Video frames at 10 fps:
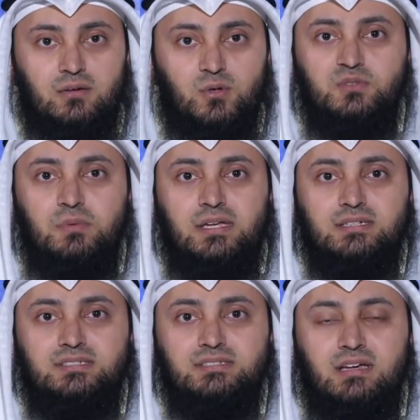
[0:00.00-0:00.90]
which
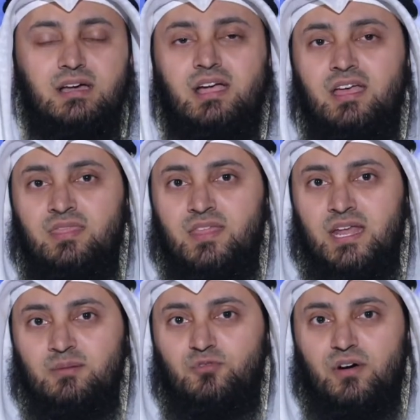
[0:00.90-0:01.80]
means, in the
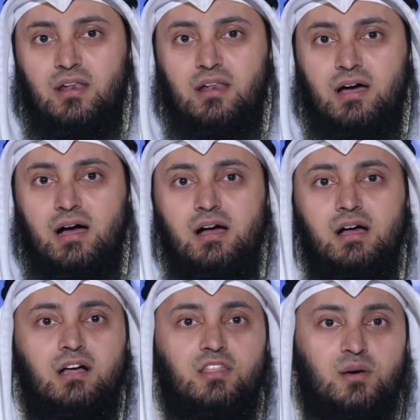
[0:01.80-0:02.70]
name of Allah,
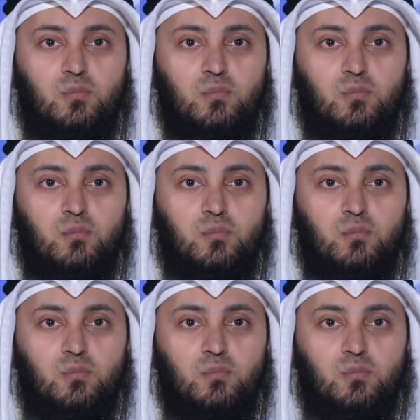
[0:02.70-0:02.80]
the